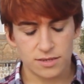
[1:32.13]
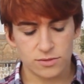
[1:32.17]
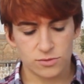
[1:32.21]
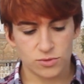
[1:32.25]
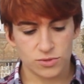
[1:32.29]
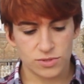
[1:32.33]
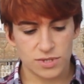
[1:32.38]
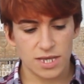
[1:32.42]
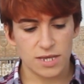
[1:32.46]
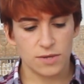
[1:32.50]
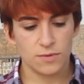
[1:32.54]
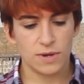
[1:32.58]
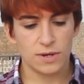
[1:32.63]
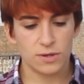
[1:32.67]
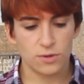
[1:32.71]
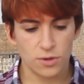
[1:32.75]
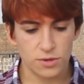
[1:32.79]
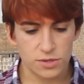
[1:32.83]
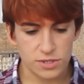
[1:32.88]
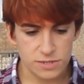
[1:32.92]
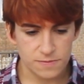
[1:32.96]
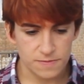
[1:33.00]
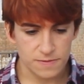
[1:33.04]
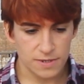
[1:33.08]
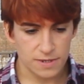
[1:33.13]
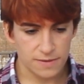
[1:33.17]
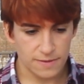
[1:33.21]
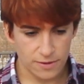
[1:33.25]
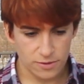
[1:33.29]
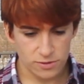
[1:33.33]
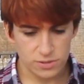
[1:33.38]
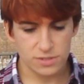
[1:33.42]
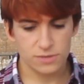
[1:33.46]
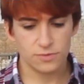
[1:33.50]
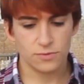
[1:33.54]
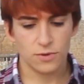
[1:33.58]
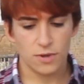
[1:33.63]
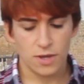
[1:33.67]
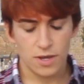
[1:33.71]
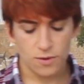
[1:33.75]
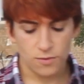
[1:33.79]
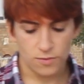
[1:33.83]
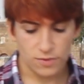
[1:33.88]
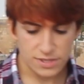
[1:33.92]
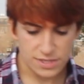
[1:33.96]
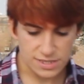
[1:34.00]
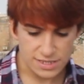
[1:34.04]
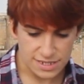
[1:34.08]
Today we are going to speak about
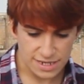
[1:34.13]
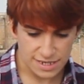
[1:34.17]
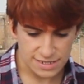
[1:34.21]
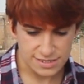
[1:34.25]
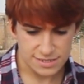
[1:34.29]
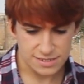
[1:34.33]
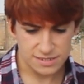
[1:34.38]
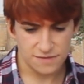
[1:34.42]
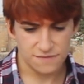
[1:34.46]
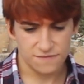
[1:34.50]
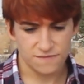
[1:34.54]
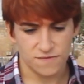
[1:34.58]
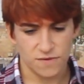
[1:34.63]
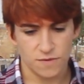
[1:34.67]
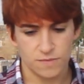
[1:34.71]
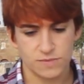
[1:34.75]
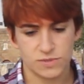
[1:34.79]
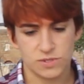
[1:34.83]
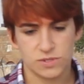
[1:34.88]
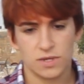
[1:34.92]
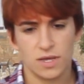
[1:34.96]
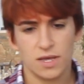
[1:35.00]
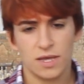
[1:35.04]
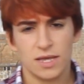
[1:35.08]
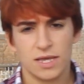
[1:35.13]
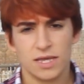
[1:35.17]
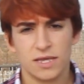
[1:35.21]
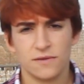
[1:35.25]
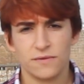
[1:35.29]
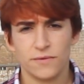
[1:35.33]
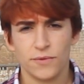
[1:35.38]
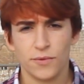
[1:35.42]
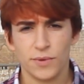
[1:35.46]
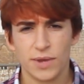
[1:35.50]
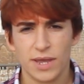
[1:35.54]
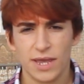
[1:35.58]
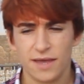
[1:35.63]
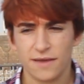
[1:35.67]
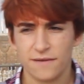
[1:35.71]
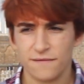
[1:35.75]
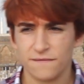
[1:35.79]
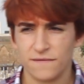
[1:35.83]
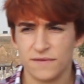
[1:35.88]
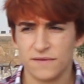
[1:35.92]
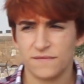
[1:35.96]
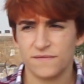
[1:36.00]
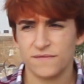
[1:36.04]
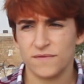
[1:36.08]
with transitive verbs. If we
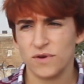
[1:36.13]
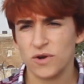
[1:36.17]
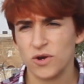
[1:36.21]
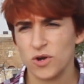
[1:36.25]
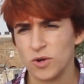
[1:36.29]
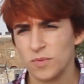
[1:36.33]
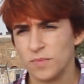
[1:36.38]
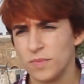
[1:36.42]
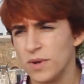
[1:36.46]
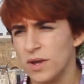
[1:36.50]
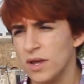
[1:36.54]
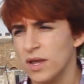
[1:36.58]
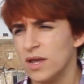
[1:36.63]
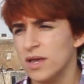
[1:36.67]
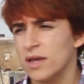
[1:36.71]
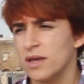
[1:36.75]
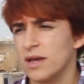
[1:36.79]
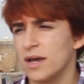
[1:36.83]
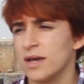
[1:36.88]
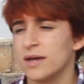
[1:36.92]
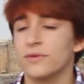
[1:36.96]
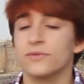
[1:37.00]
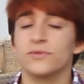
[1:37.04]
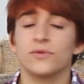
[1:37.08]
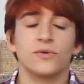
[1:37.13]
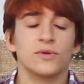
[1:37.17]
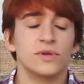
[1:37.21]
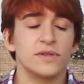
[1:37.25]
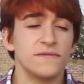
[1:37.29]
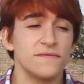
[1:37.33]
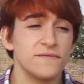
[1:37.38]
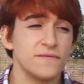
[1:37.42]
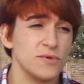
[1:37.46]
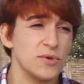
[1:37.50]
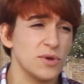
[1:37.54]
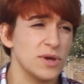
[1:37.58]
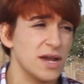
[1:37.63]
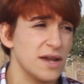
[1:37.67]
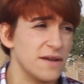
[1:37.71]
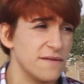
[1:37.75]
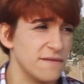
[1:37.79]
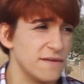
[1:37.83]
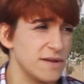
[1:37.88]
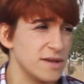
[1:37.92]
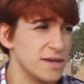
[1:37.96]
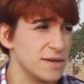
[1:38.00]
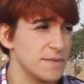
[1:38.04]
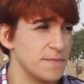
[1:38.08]
have a verb, if
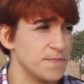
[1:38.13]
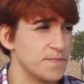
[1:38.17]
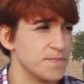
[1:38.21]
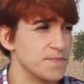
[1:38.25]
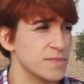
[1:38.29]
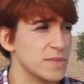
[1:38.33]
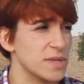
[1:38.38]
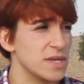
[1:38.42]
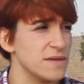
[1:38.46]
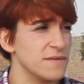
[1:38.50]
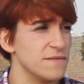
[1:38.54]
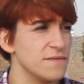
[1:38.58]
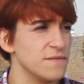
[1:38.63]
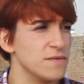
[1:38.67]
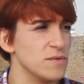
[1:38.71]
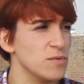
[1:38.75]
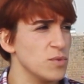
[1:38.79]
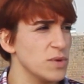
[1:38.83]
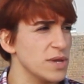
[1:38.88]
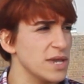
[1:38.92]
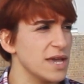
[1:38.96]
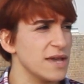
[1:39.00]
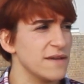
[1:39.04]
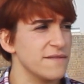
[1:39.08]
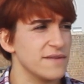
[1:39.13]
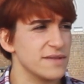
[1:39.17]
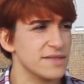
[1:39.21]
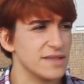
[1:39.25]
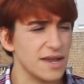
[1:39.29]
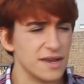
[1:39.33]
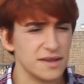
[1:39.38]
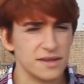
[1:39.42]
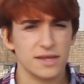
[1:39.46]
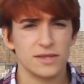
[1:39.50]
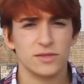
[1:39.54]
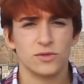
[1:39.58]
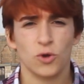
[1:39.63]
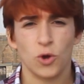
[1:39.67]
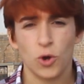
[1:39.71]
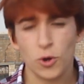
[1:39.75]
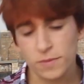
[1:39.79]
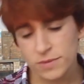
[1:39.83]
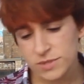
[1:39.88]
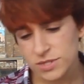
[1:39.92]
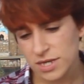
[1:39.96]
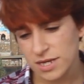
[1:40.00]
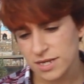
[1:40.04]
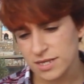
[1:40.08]
we have a direct
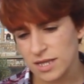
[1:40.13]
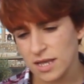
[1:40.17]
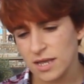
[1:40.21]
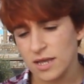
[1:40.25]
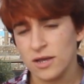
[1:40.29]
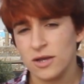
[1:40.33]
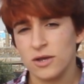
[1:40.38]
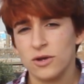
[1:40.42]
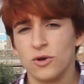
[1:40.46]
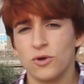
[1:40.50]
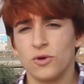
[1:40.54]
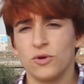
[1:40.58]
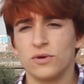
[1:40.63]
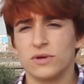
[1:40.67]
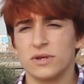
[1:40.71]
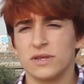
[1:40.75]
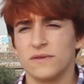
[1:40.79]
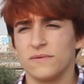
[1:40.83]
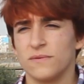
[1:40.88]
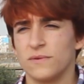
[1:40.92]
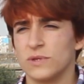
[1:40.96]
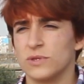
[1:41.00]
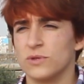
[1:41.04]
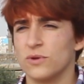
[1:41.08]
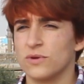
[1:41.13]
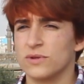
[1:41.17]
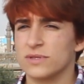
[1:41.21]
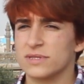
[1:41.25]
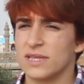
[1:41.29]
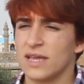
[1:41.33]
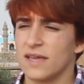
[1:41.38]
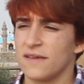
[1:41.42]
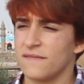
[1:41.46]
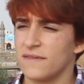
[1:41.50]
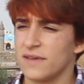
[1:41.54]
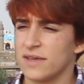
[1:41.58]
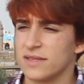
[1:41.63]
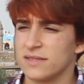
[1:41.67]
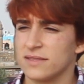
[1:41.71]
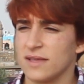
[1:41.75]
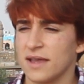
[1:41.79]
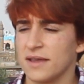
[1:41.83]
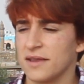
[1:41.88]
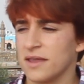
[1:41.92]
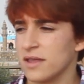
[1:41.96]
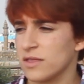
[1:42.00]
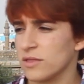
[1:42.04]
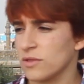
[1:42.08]
object, or if we don't have a
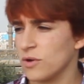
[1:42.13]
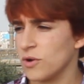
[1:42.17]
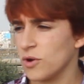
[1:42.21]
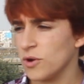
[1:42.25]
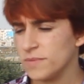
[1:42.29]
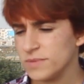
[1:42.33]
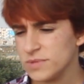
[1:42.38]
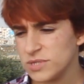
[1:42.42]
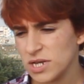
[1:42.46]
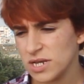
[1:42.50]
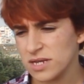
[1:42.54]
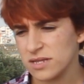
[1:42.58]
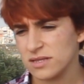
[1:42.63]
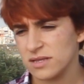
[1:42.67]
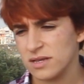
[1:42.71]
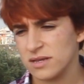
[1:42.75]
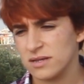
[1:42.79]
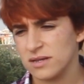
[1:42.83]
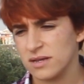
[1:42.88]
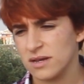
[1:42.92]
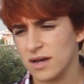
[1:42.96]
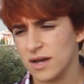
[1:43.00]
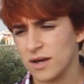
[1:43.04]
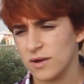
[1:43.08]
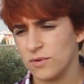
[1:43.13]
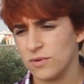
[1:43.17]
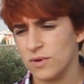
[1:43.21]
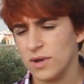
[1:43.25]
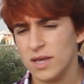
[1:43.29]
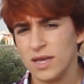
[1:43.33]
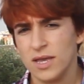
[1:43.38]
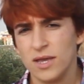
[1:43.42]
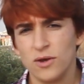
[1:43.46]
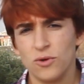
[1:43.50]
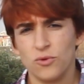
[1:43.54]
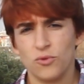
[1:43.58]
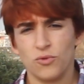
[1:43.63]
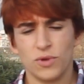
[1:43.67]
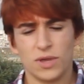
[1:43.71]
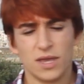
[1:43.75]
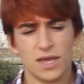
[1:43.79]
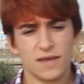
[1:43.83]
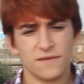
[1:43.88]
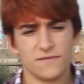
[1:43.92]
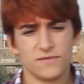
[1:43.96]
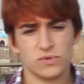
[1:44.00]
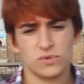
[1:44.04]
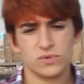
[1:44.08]
direct object, how we
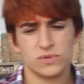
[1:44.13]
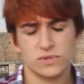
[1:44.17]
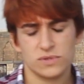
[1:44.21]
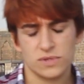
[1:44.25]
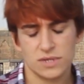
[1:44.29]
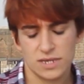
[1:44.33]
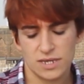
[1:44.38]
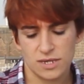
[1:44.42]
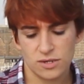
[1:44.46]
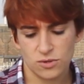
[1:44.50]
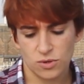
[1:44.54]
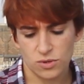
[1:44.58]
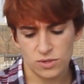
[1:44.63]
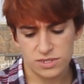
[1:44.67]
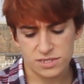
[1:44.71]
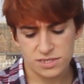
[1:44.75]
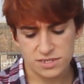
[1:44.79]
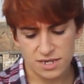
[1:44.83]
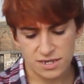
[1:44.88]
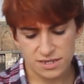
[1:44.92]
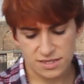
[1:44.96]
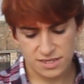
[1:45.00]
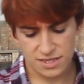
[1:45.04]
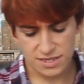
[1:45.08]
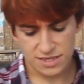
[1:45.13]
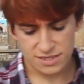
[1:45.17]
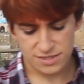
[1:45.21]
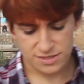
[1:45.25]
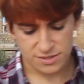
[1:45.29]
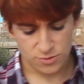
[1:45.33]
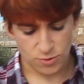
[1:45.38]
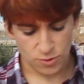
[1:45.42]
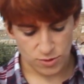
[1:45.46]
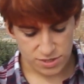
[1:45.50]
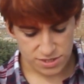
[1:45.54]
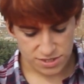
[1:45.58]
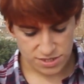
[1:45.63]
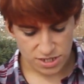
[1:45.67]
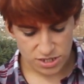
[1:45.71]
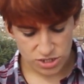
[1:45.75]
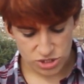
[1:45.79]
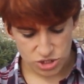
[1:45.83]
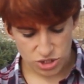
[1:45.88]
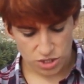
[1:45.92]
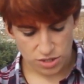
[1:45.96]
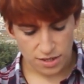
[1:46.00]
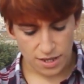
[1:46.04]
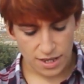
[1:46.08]
have to construct these
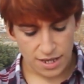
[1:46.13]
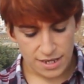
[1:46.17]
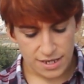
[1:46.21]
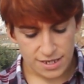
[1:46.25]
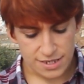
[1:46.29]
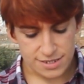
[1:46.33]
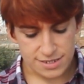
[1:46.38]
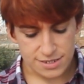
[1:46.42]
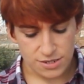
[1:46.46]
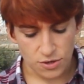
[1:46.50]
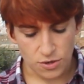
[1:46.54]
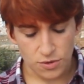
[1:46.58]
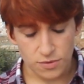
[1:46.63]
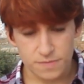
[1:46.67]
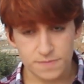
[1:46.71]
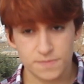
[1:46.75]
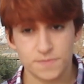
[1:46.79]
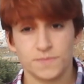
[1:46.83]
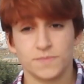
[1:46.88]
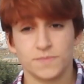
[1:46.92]
construction. So